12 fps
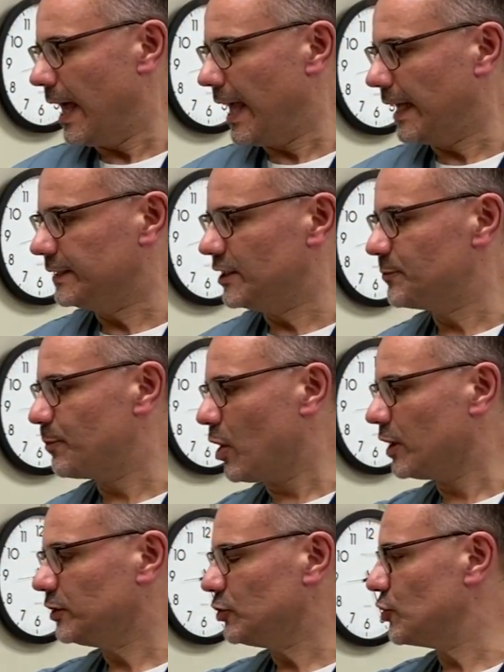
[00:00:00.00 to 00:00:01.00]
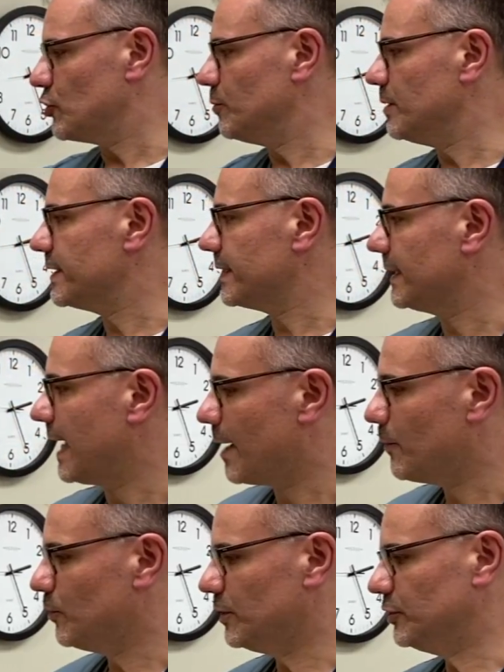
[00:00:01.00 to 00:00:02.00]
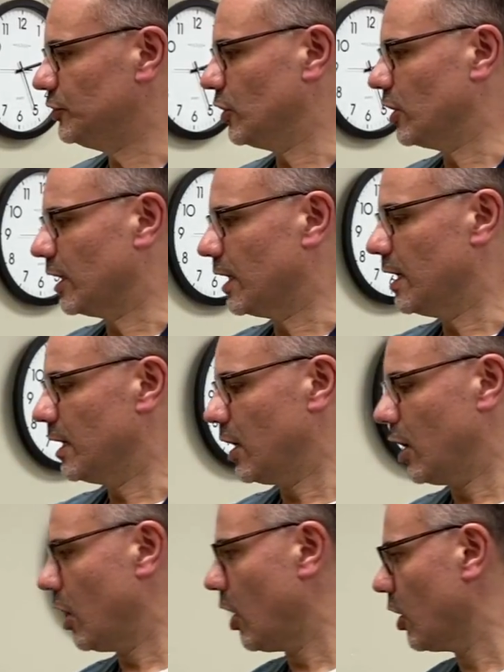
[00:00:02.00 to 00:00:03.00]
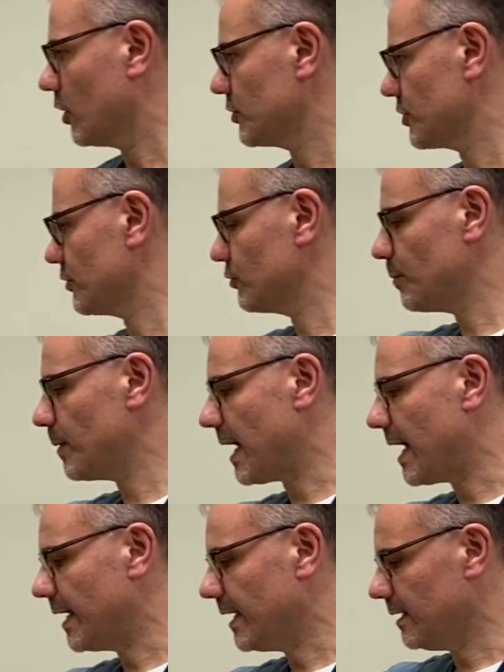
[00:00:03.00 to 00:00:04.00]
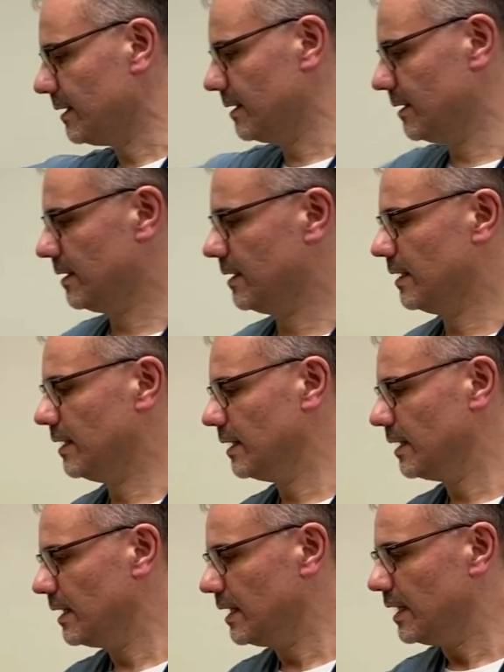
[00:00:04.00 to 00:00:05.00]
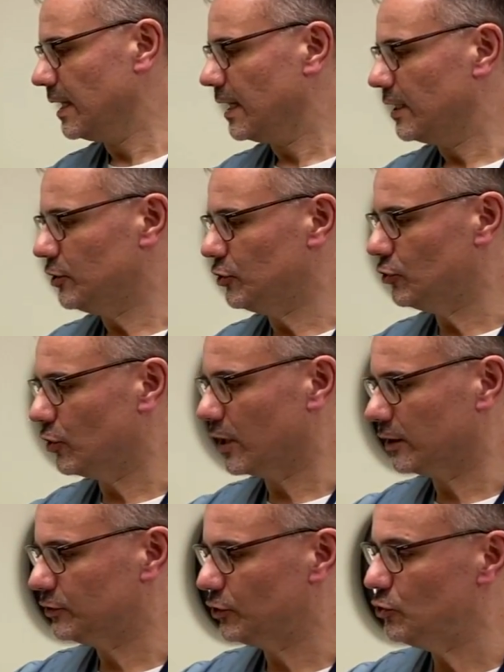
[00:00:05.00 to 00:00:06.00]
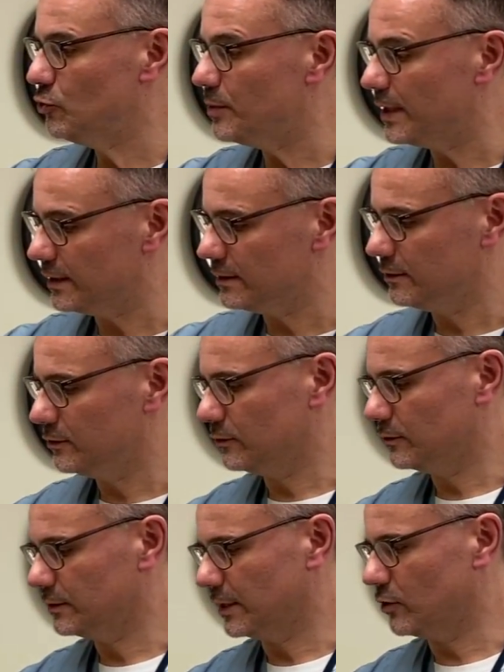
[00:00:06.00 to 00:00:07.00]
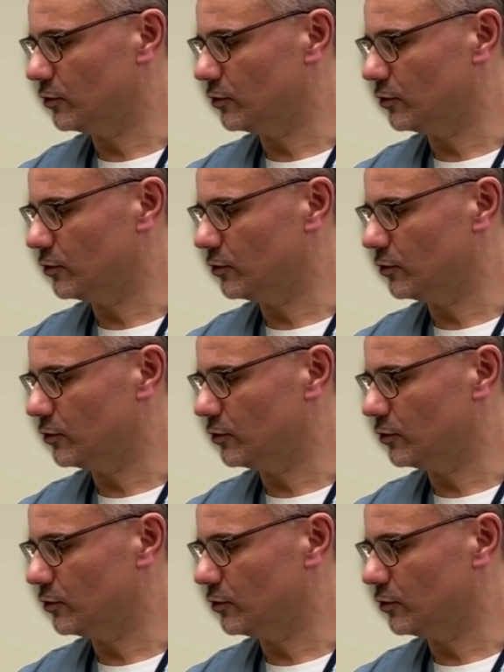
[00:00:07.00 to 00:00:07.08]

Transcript: At this point, you should be set up with your oxygen supply, your tubing that